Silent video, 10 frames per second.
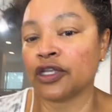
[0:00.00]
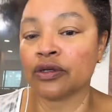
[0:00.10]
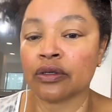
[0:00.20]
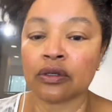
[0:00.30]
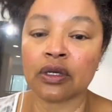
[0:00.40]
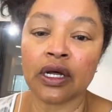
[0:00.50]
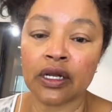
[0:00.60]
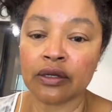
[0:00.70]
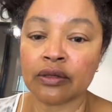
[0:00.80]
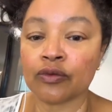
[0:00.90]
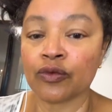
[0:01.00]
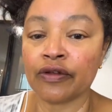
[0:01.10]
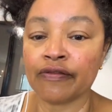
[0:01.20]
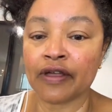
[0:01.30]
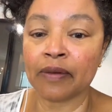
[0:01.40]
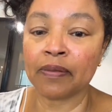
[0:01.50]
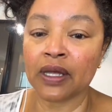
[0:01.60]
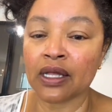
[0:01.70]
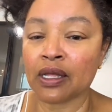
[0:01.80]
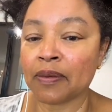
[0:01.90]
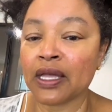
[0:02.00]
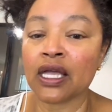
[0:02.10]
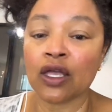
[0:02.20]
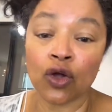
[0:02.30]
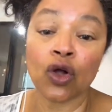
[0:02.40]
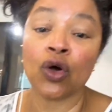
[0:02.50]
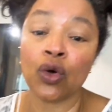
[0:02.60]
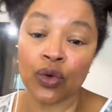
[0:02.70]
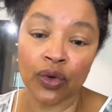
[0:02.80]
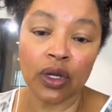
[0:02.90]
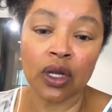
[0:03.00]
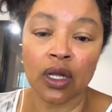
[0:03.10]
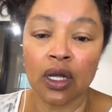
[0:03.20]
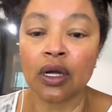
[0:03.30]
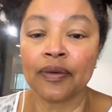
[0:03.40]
that you're kind of revamping, like making your own,